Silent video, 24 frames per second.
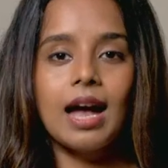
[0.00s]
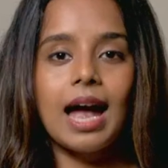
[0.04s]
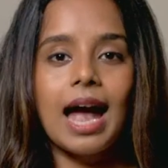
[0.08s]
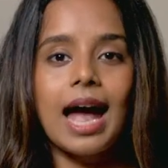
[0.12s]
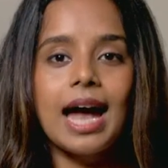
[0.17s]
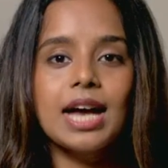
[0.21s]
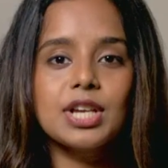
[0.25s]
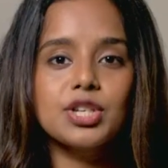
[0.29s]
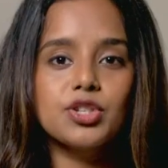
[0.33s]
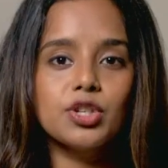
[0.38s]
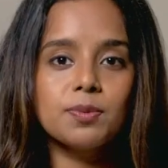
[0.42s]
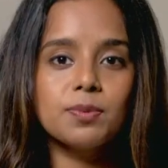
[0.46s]

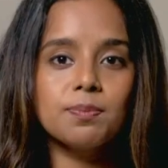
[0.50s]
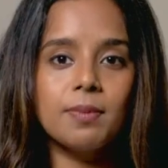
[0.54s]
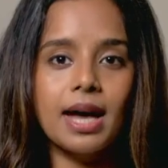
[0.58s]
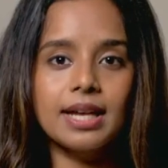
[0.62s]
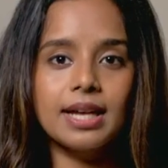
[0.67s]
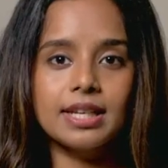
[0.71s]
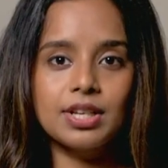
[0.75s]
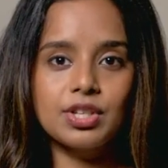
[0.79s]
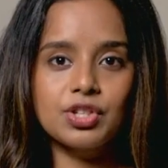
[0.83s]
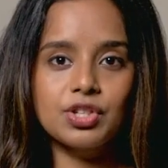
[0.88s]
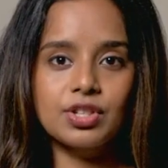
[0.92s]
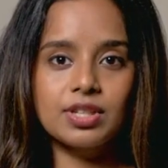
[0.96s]
Azure
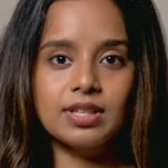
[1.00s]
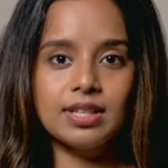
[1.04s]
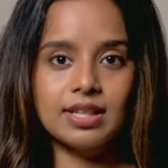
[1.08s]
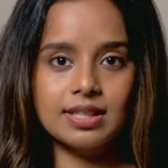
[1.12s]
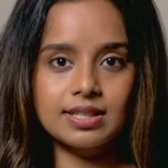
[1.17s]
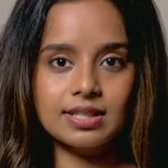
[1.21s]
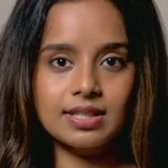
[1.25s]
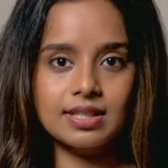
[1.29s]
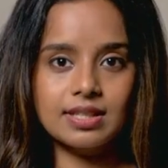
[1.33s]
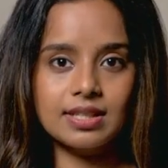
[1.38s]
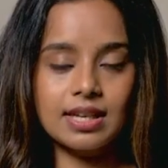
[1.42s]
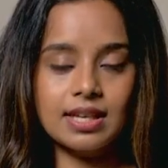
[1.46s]
Managed
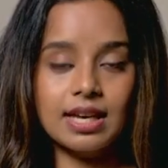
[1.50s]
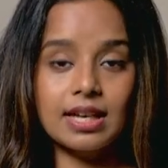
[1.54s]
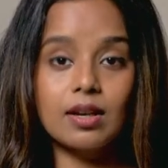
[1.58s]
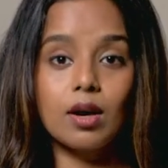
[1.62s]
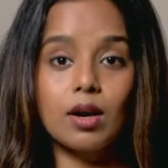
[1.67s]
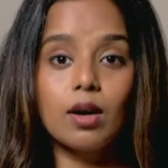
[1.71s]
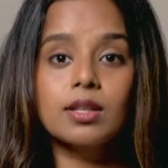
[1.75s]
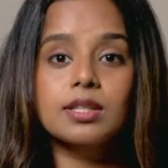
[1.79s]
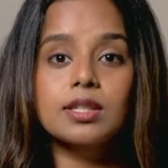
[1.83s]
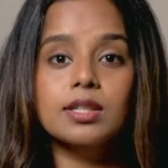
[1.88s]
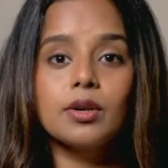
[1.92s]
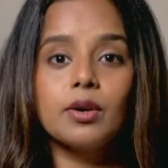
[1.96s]
Disks can
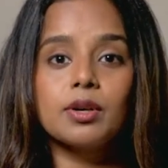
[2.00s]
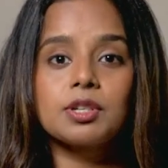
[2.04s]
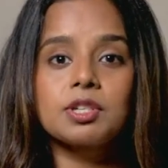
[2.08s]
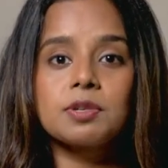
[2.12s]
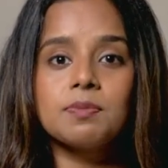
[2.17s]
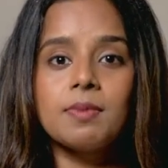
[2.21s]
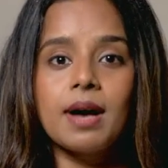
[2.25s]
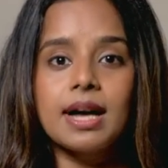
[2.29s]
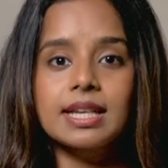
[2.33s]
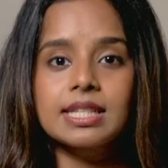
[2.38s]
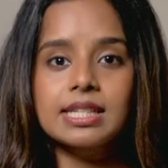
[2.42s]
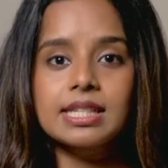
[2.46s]
also
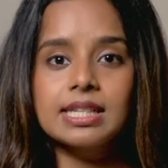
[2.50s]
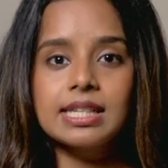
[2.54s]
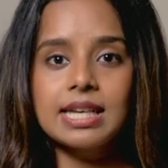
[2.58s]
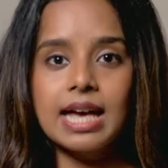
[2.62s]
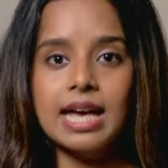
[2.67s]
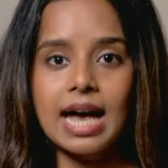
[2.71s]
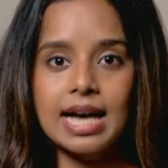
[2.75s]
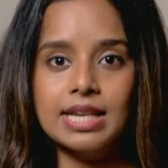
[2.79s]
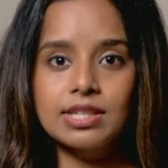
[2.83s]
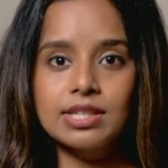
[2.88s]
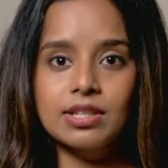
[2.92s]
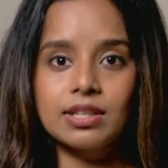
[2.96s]
automatically
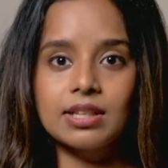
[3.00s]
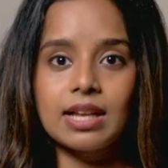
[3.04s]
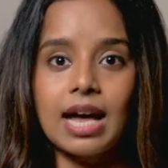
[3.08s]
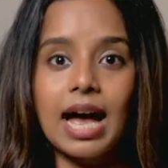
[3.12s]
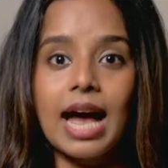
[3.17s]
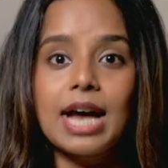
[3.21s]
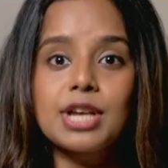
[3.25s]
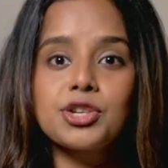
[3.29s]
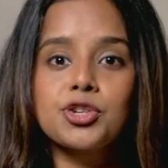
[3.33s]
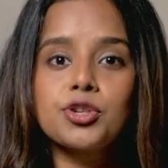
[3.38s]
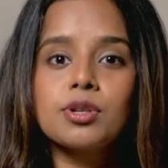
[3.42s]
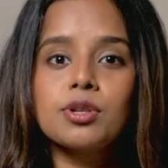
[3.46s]
handle
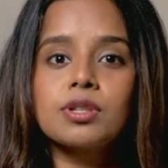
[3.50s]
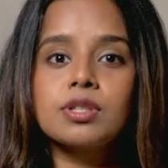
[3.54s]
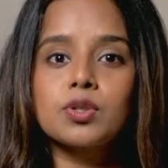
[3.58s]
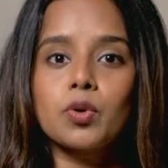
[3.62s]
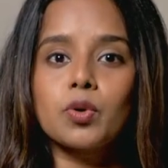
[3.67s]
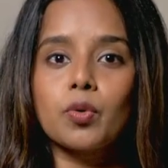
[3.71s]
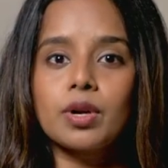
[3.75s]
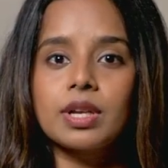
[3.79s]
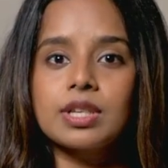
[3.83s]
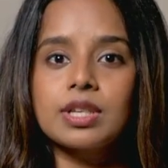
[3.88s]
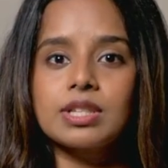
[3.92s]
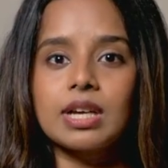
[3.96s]
Azure
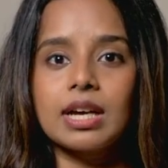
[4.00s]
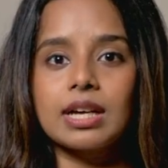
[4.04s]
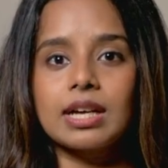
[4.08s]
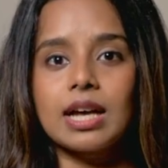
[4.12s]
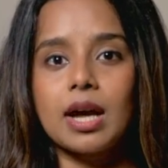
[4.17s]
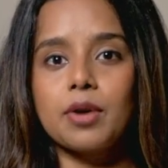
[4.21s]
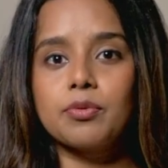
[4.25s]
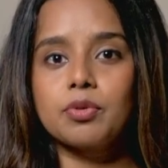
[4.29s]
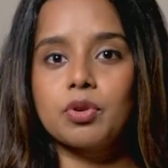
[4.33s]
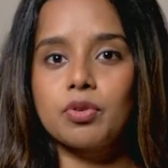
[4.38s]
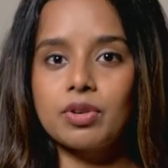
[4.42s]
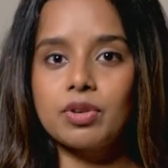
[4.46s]
storage
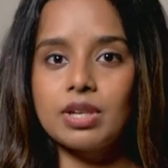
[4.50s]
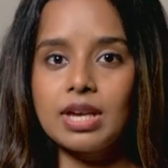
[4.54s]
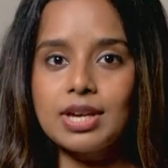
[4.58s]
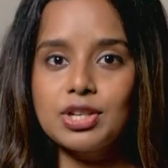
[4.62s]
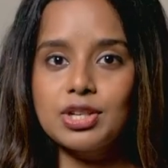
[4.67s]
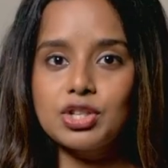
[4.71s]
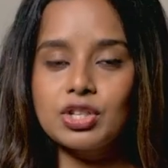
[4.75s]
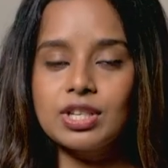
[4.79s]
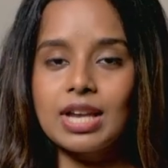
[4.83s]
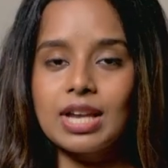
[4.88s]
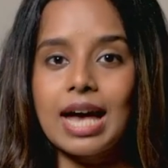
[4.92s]
account creation